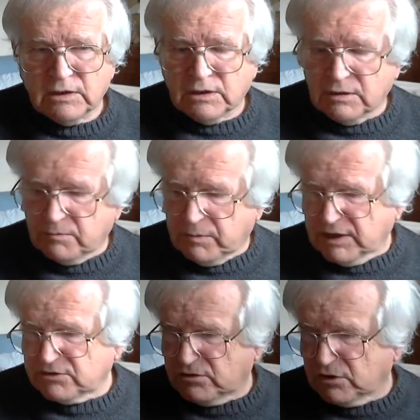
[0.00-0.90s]
and
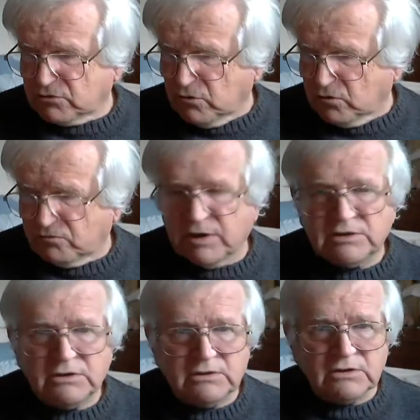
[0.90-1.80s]
plastic stroke
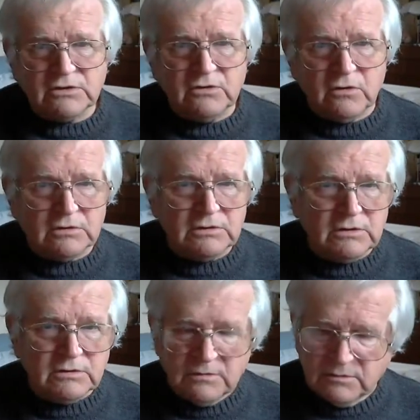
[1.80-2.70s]
resin does not.
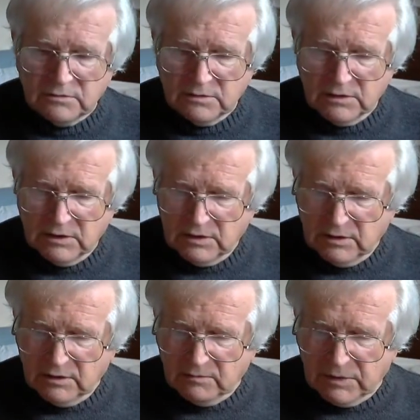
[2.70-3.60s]

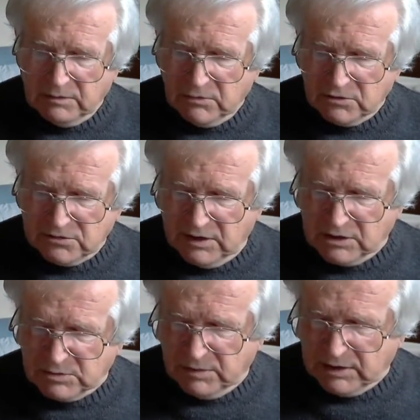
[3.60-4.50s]
But I'm not saying
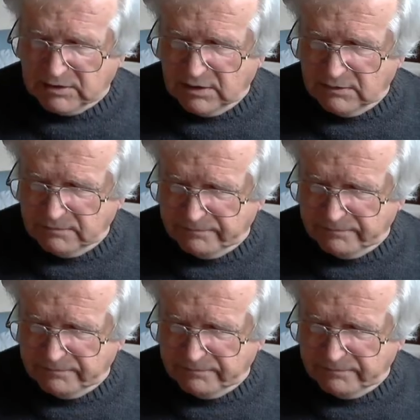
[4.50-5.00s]
it's better.